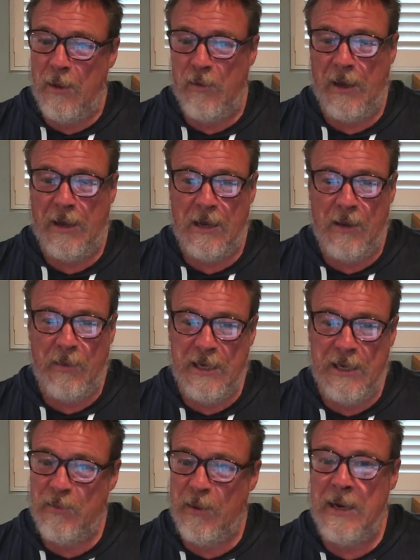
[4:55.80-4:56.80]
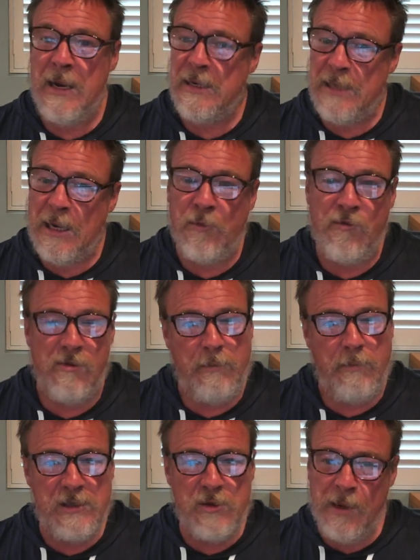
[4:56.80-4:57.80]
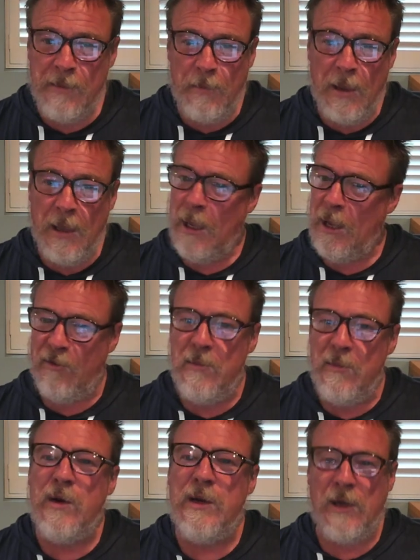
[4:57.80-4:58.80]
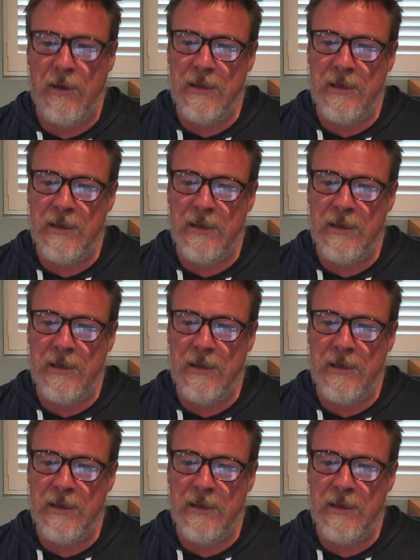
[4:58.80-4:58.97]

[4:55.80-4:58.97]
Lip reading: that he's been done for embezzlement of $1 million